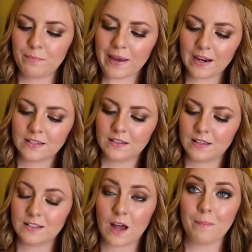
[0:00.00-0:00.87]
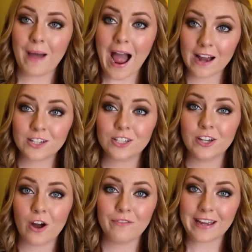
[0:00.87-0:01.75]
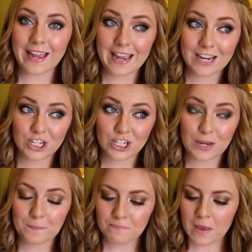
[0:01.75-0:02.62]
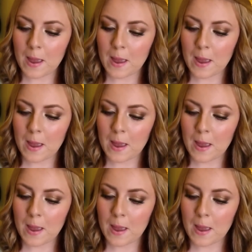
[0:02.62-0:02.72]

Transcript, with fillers: picked this up actually on vacation